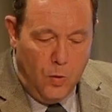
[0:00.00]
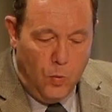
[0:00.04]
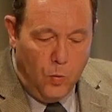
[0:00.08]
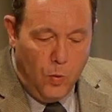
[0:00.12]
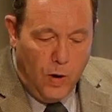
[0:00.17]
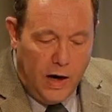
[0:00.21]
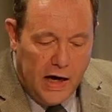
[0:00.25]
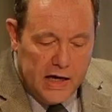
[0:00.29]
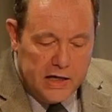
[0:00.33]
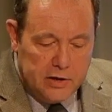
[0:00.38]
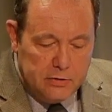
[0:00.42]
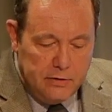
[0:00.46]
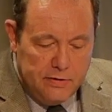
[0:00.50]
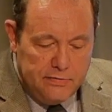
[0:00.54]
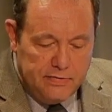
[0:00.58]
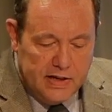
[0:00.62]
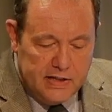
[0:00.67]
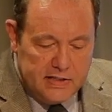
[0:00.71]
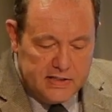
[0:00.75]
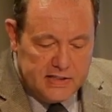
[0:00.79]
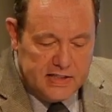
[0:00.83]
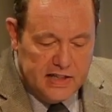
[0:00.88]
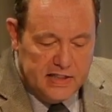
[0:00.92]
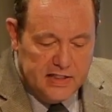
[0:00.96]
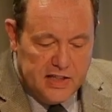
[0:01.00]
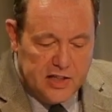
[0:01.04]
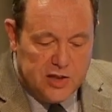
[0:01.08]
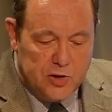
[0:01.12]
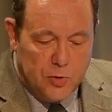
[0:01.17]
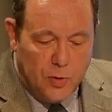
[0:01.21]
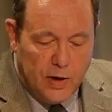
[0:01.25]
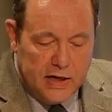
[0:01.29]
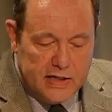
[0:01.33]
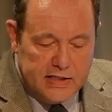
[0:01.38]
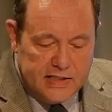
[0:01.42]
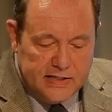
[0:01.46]
Why do events in the
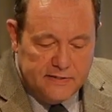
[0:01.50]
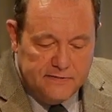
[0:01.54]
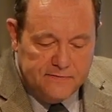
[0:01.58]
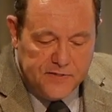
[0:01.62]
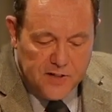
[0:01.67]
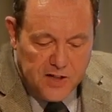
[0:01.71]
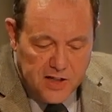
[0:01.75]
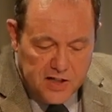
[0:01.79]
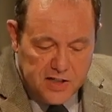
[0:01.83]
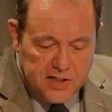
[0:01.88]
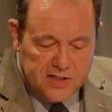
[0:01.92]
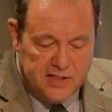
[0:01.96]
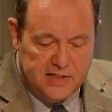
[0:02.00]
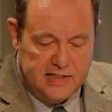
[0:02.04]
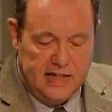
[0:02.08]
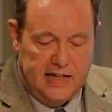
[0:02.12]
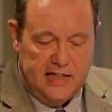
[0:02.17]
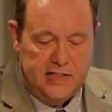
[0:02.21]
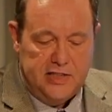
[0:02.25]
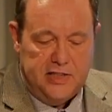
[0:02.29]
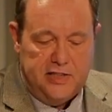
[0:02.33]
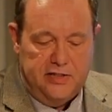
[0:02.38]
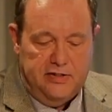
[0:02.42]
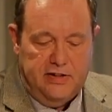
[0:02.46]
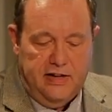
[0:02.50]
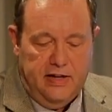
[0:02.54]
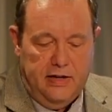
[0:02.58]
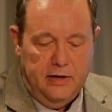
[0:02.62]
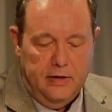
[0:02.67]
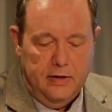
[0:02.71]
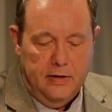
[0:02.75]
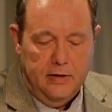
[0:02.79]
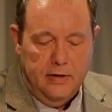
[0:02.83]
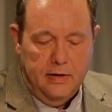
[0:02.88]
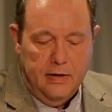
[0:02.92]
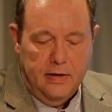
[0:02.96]
21st century
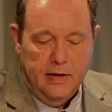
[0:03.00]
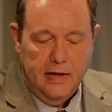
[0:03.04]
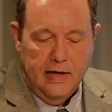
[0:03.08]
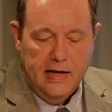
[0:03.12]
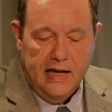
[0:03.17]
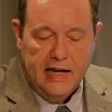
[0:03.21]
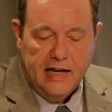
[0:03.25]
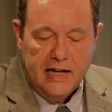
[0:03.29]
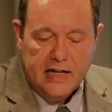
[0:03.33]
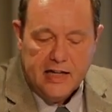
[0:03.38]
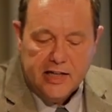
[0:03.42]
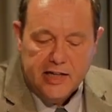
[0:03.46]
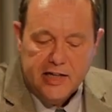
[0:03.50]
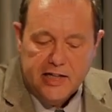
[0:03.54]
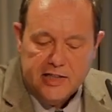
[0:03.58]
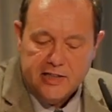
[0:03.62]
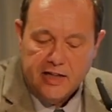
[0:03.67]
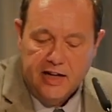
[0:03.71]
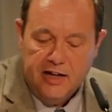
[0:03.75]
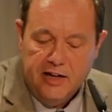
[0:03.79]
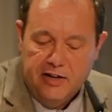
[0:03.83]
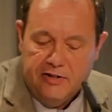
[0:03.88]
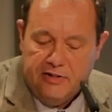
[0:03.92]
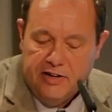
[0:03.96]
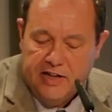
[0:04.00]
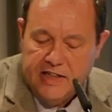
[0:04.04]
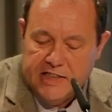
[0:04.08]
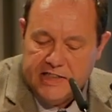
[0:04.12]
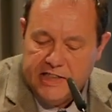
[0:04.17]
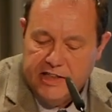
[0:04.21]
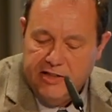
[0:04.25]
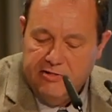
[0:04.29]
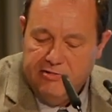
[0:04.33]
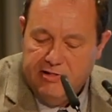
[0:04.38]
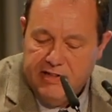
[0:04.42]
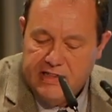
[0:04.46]

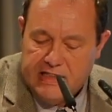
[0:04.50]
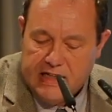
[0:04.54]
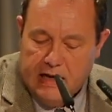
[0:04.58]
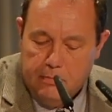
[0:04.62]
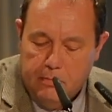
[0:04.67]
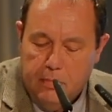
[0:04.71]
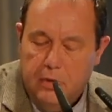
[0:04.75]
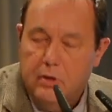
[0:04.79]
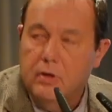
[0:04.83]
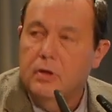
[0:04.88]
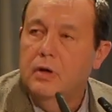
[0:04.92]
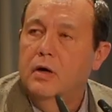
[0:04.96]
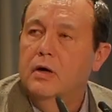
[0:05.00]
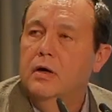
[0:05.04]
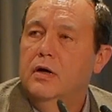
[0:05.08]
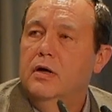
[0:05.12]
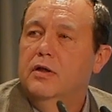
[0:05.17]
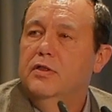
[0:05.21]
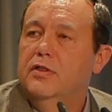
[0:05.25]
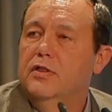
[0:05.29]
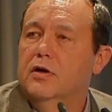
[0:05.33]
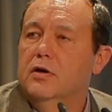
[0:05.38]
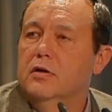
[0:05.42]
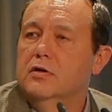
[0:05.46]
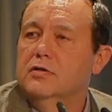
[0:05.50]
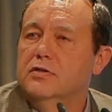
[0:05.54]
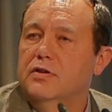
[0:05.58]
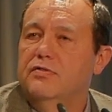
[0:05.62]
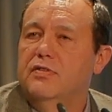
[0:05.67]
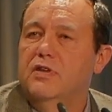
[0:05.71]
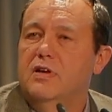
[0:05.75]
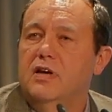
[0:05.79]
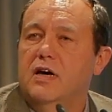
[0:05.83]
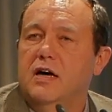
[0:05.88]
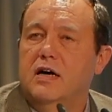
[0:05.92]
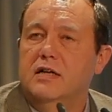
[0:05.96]
increasingly resemble those
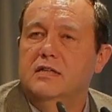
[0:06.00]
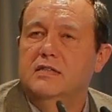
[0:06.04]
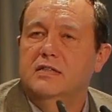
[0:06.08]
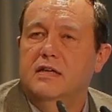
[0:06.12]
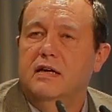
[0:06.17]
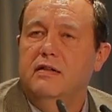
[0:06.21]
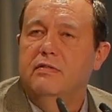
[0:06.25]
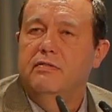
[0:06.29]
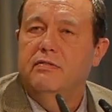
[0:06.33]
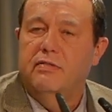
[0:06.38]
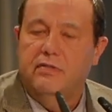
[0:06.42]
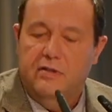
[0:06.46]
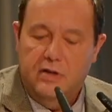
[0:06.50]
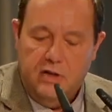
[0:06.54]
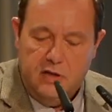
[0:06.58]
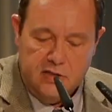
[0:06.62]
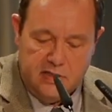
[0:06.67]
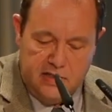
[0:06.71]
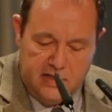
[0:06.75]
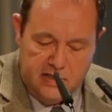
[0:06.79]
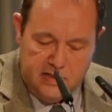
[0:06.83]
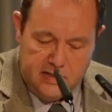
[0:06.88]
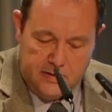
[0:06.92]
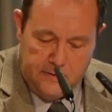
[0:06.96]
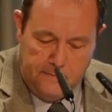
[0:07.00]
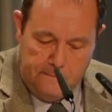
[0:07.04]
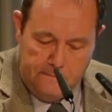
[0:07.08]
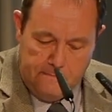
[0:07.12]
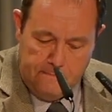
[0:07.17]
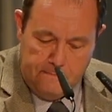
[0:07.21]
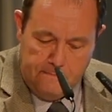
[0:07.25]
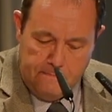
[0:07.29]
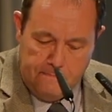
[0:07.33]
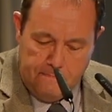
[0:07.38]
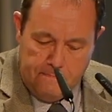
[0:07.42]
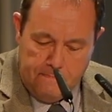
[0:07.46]
of the 1930s?
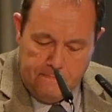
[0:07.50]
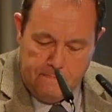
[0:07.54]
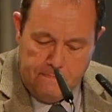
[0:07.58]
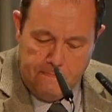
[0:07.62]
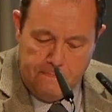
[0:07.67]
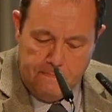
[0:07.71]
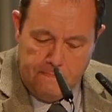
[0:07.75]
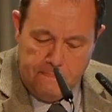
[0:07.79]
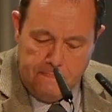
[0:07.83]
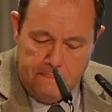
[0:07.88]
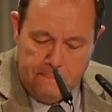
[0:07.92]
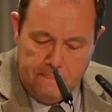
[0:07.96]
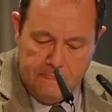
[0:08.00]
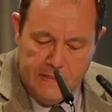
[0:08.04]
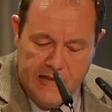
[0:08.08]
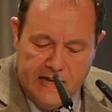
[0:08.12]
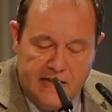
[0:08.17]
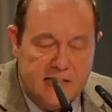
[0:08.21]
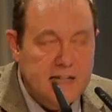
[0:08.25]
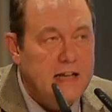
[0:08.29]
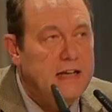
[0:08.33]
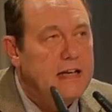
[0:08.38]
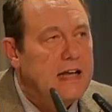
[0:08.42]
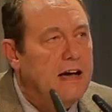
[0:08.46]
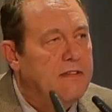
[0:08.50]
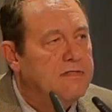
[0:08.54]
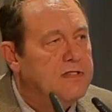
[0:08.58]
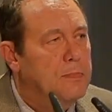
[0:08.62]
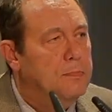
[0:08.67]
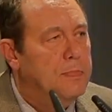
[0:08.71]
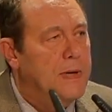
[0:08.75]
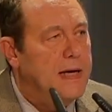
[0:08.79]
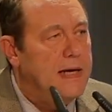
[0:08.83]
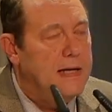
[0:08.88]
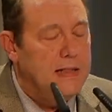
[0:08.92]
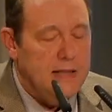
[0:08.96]
It didn't have to
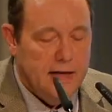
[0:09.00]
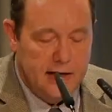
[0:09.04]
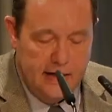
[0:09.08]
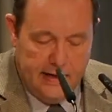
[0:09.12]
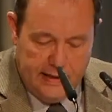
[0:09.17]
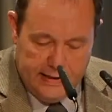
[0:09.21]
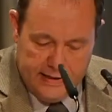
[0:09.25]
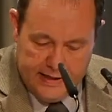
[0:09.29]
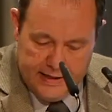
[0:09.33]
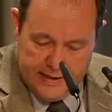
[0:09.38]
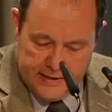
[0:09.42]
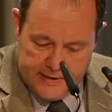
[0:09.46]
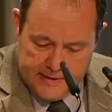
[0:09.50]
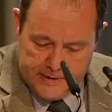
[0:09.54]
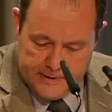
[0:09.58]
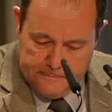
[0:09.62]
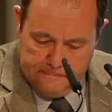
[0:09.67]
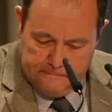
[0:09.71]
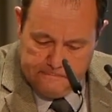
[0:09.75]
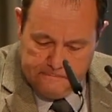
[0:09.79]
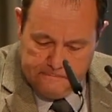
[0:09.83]
be like this,